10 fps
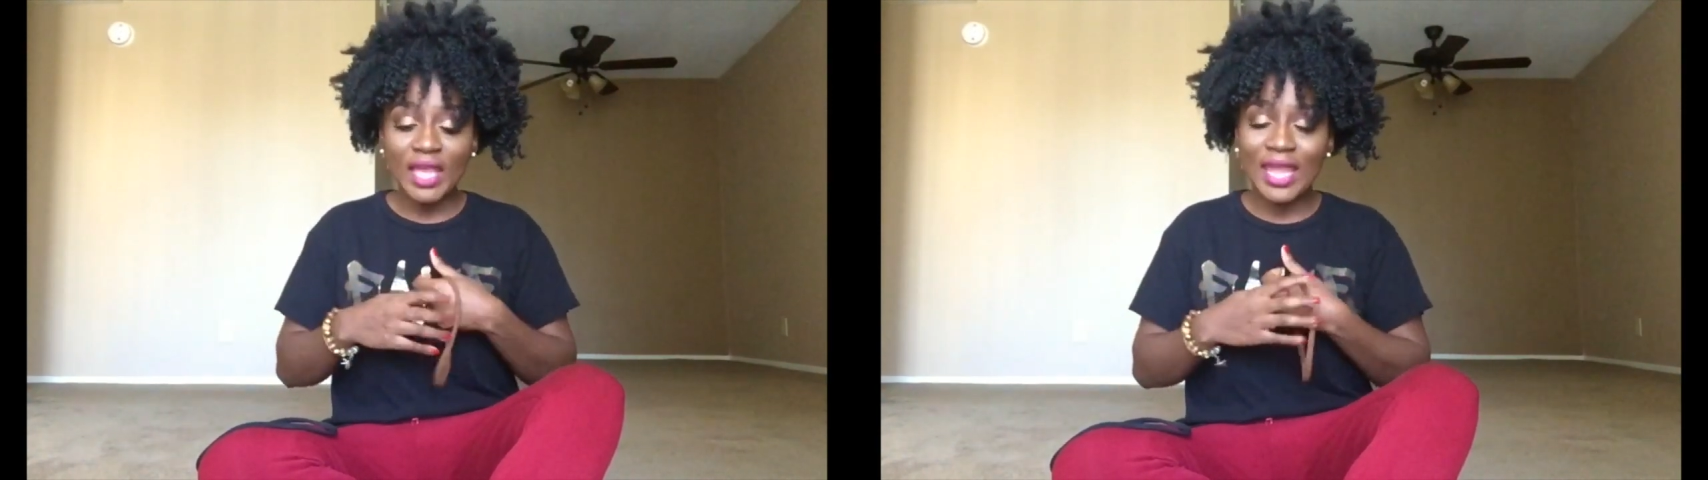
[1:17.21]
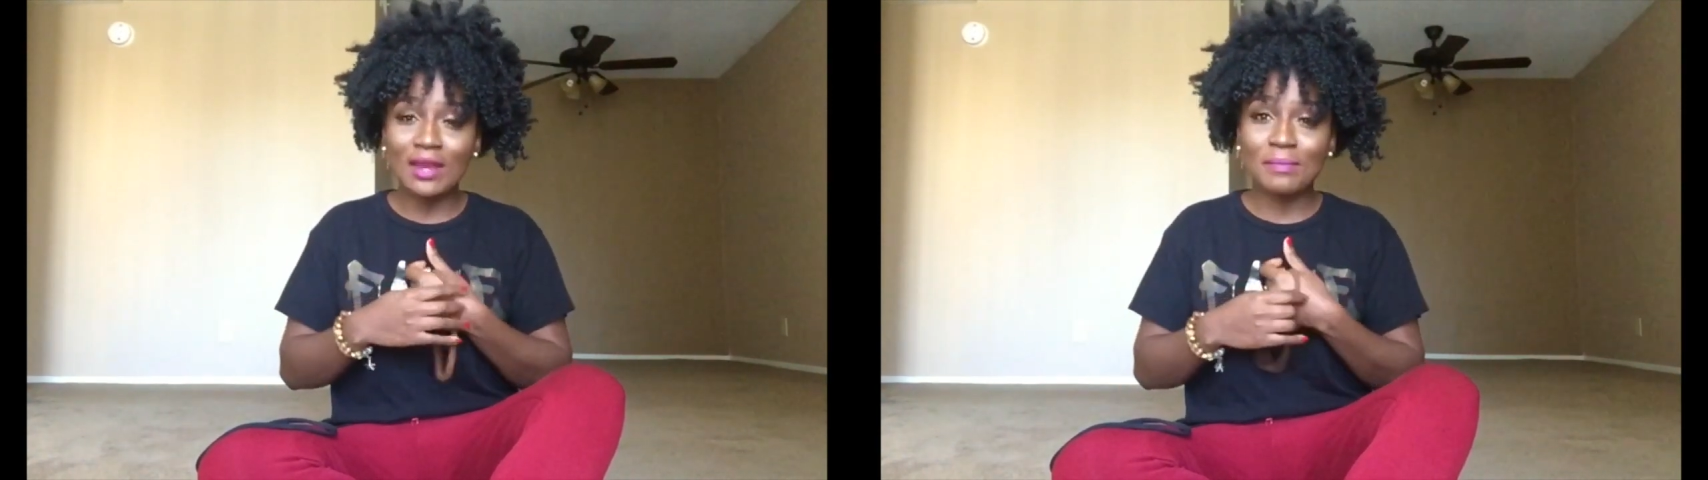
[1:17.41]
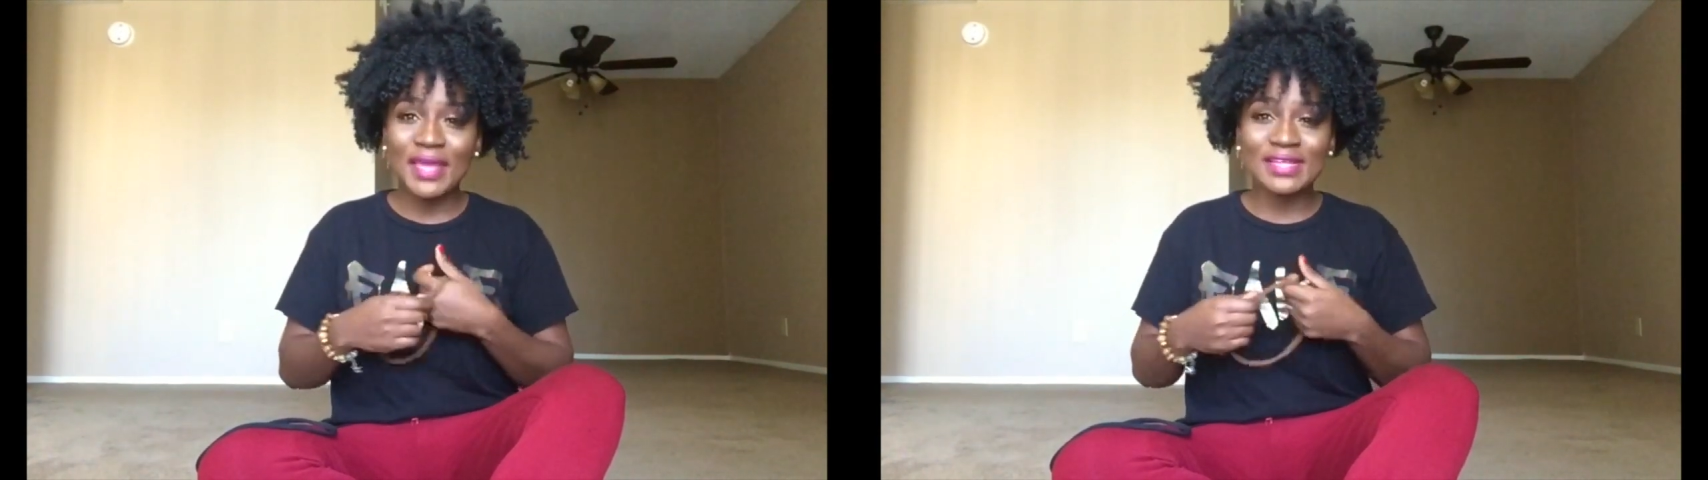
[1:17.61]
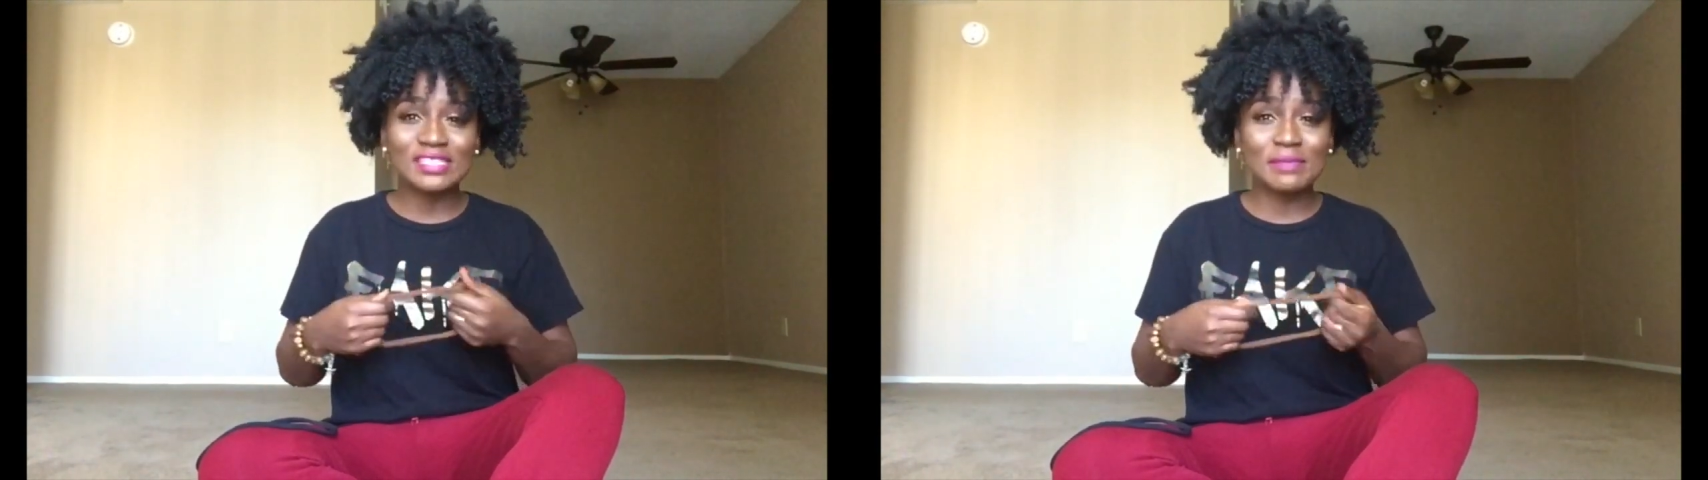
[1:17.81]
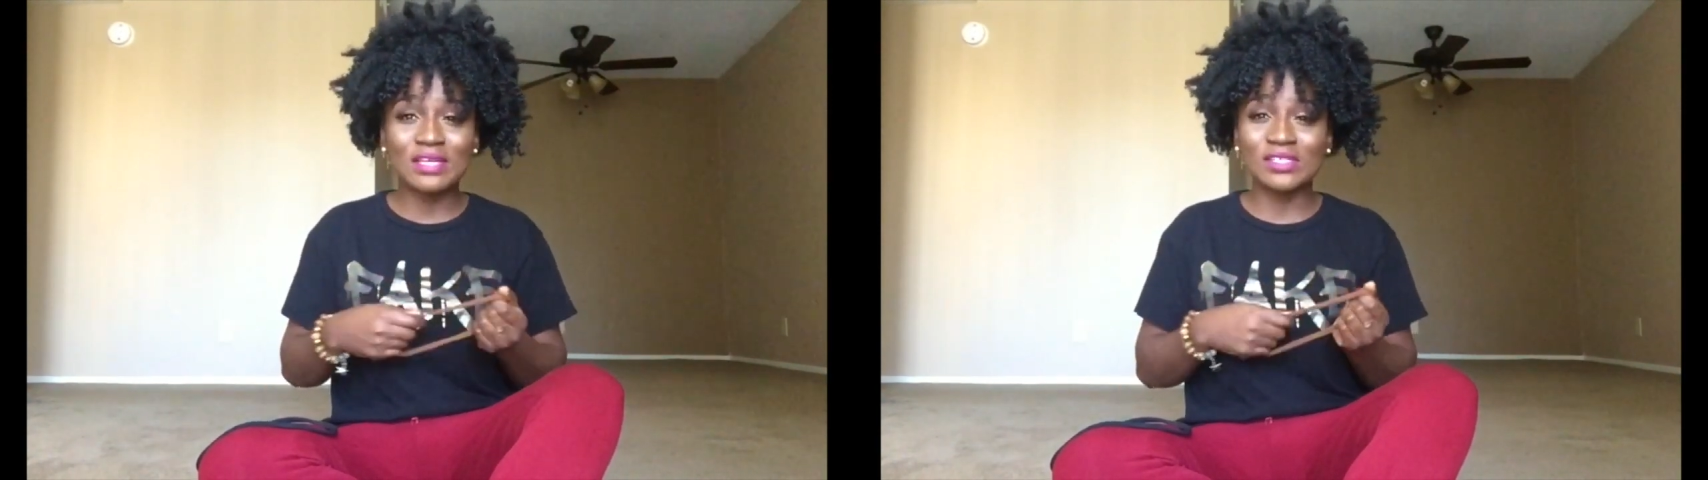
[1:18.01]

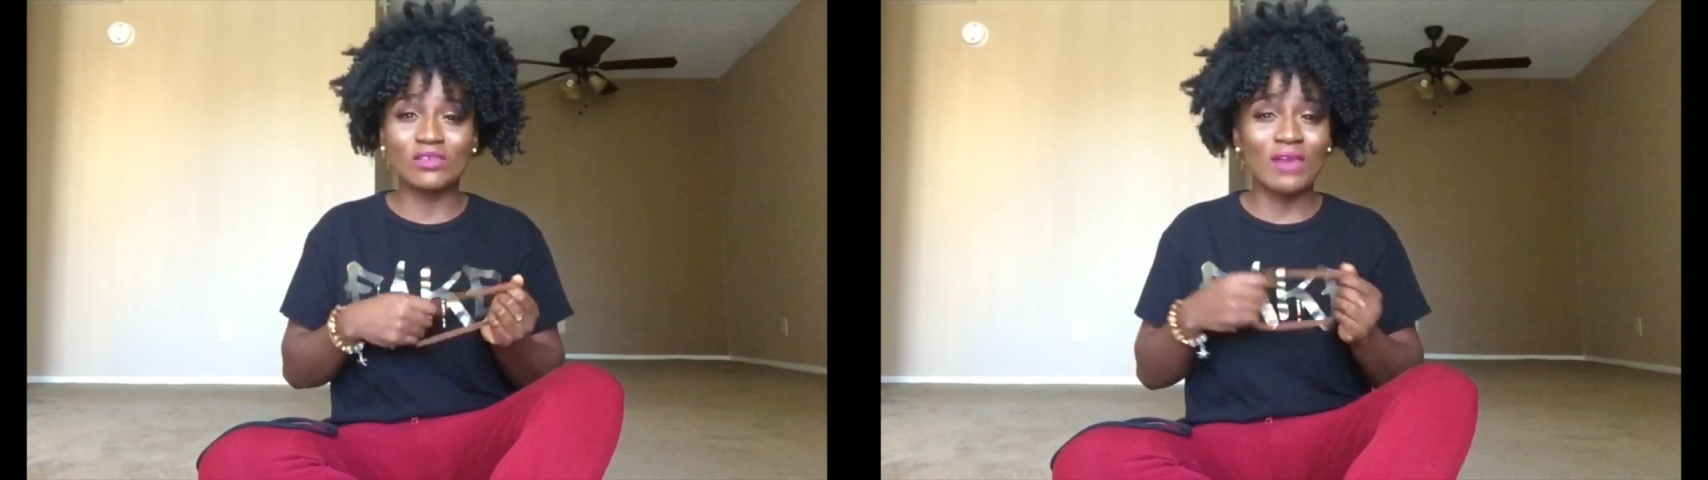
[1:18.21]
hairbands because the